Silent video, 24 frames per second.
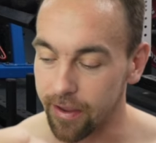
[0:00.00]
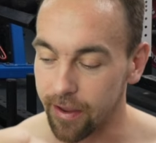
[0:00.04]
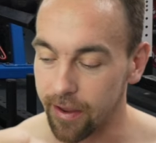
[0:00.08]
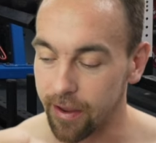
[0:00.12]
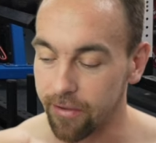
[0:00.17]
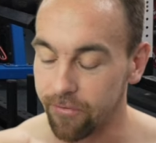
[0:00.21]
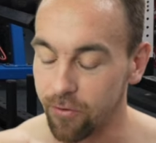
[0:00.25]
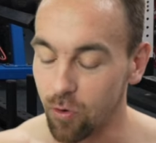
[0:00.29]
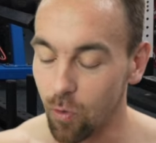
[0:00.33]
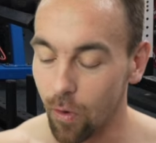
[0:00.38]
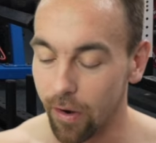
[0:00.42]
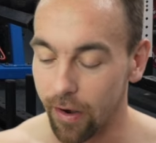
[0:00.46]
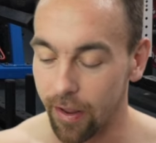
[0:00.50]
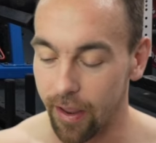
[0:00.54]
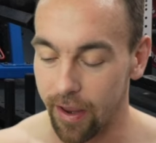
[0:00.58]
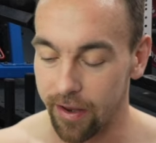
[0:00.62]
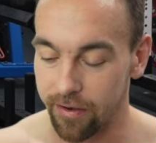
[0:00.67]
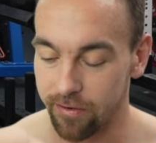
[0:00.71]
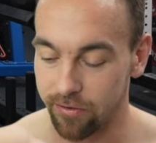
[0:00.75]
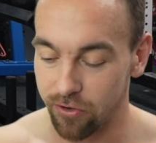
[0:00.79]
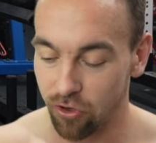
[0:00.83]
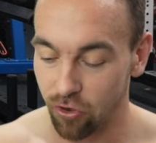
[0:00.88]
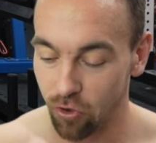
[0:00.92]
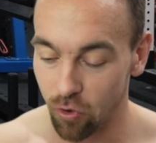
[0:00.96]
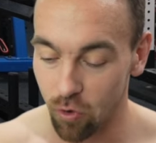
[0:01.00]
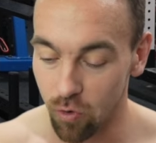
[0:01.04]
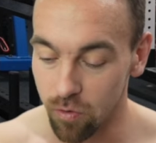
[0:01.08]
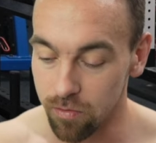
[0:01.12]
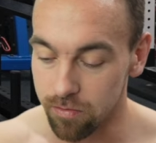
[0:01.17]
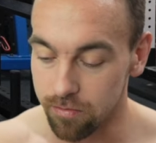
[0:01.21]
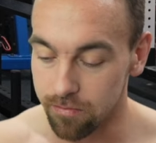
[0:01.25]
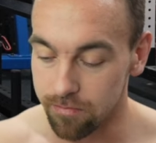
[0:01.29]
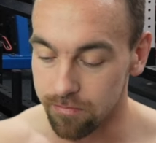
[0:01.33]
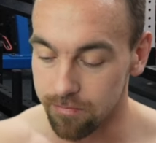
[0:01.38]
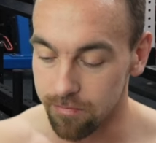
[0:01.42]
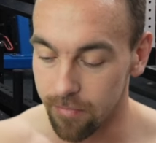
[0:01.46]
if you want to do
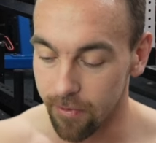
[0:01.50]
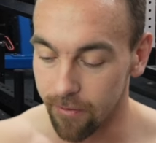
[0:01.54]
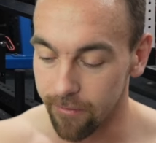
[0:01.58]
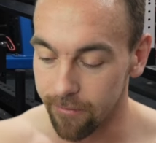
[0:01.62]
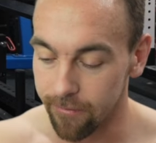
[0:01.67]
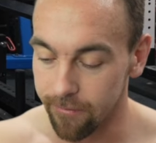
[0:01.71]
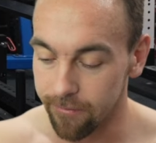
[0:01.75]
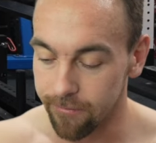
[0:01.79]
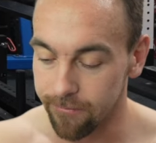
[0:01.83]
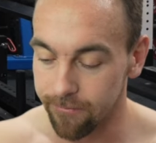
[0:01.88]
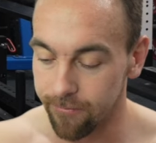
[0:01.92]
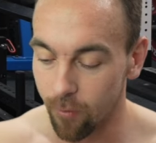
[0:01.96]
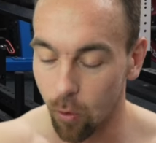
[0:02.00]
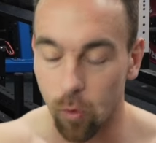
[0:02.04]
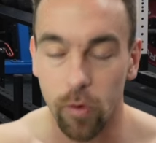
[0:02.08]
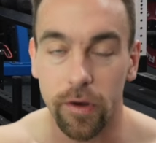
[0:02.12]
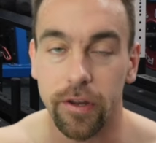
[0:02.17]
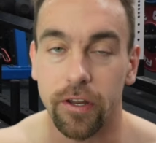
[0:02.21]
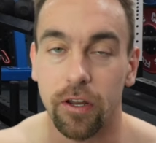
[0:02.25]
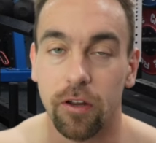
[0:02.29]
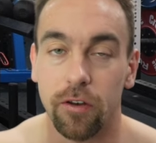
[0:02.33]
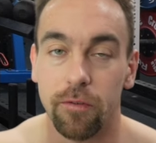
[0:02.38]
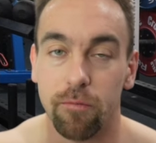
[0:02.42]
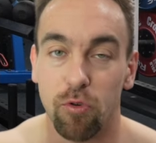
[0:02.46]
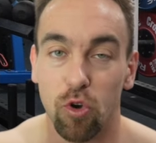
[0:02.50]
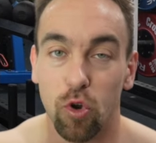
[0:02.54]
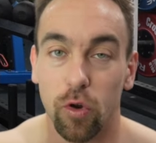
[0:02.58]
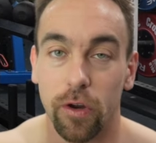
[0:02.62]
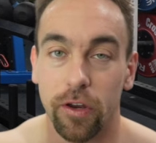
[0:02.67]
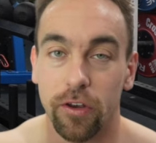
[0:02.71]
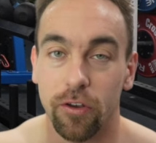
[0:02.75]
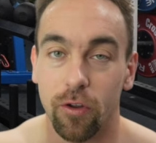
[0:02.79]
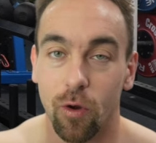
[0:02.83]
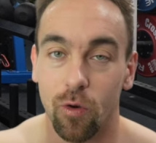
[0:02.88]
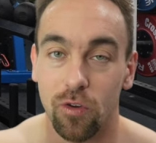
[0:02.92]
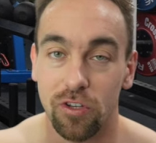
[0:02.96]
40
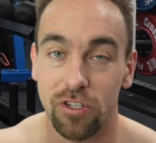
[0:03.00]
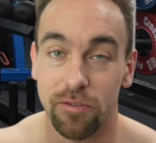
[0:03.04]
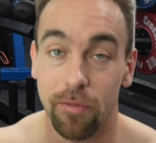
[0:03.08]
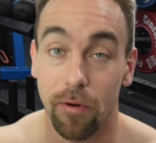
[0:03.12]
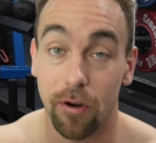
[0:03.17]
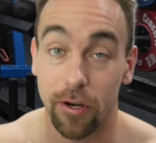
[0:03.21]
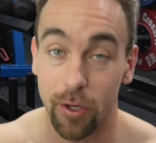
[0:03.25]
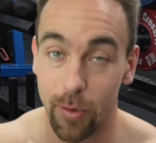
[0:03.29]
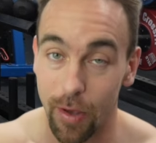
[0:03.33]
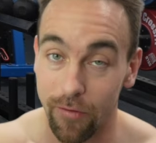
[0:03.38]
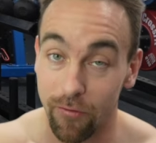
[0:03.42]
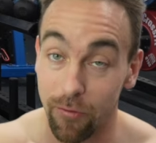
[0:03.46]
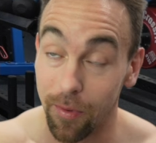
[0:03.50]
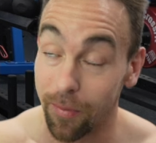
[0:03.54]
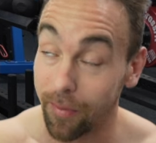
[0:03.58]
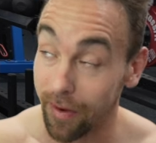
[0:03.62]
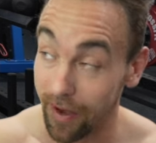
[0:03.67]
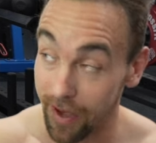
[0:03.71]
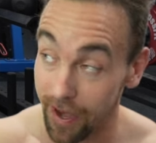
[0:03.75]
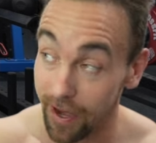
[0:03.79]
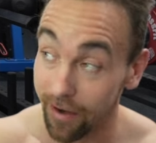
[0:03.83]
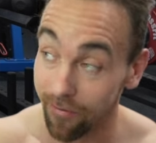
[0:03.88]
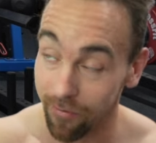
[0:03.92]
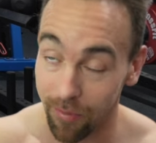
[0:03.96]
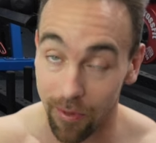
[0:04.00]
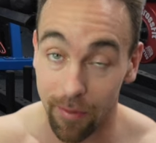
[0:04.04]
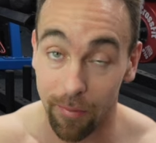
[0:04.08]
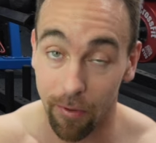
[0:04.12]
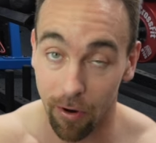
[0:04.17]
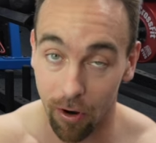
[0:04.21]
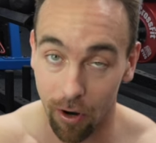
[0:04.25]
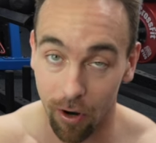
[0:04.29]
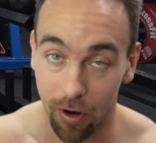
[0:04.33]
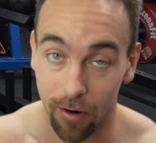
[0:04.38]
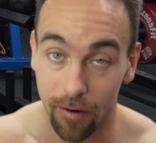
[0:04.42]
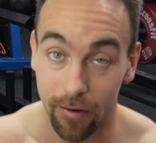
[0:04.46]
unbroken toes to the bar, you have able to hang from the
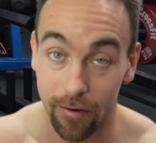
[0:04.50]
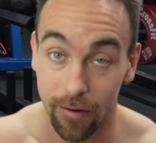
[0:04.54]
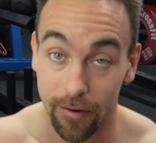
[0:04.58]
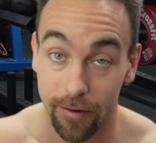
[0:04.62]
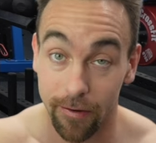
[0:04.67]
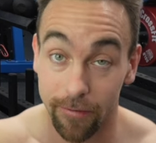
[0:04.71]
bar